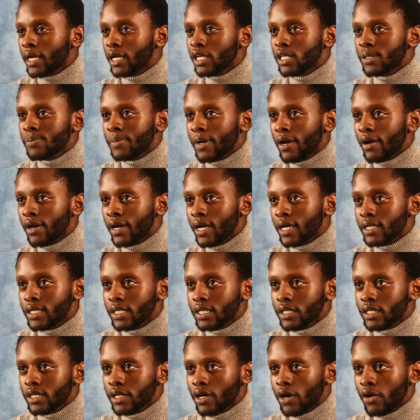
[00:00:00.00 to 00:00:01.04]

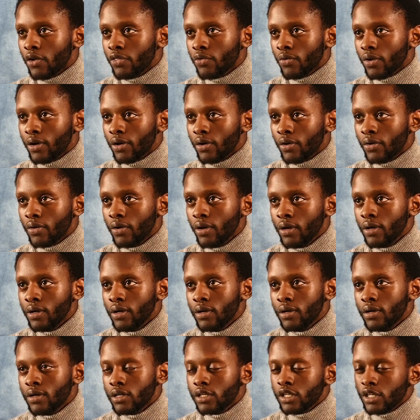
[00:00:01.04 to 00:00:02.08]
experience to go through
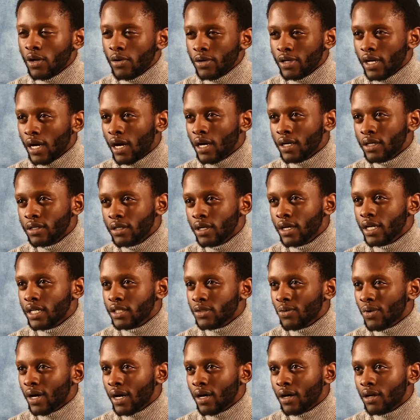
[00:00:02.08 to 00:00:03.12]
so young as
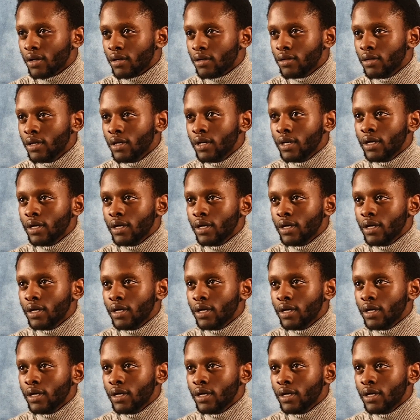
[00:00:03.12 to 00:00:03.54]
well.